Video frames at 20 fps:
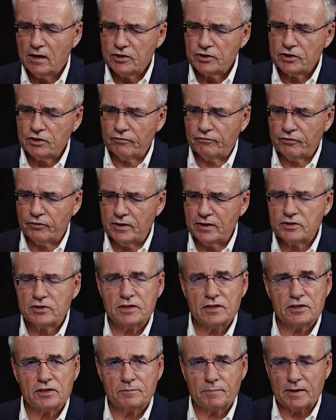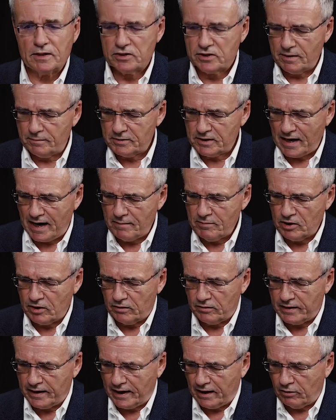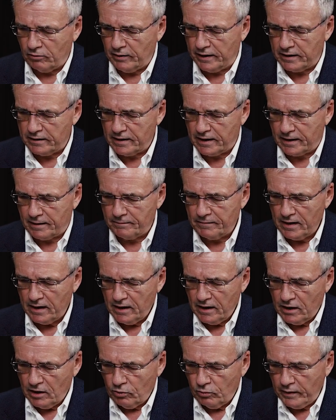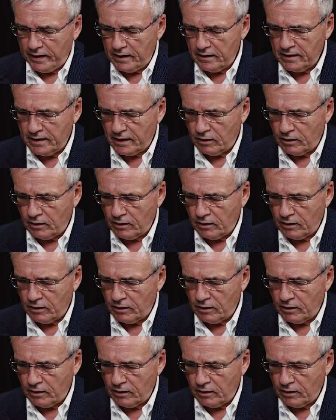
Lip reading: So, for instance, it's been some time ago now when